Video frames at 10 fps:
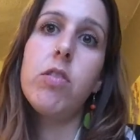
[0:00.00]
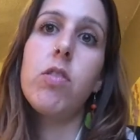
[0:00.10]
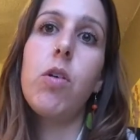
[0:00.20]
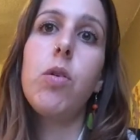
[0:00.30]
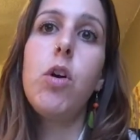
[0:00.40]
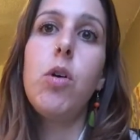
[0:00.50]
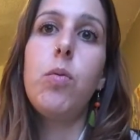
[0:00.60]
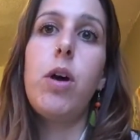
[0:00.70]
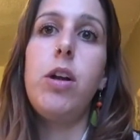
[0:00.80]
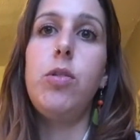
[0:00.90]
So
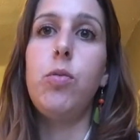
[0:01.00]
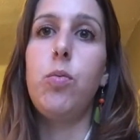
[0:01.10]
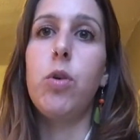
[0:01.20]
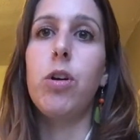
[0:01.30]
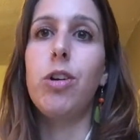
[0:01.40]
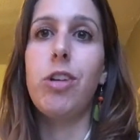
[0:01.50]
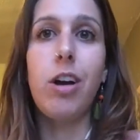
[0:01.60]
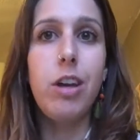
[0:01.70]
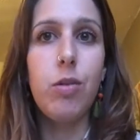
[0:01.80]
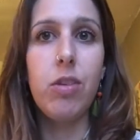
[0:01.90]
when we're
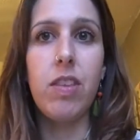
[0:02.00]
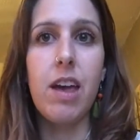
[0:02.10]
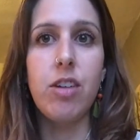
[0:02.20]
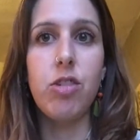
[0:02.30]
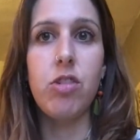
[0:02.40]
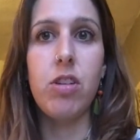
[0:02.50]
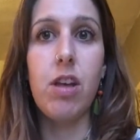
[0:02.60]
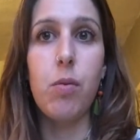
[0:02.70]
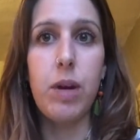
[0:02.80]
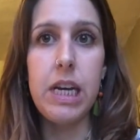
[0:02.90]
done using the estrogen
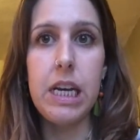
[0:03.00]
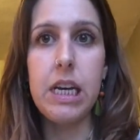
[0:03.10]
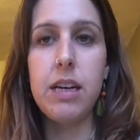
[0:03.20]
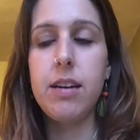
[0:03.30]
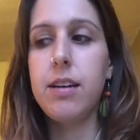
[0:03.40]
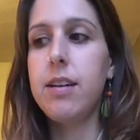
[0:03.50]
that we need,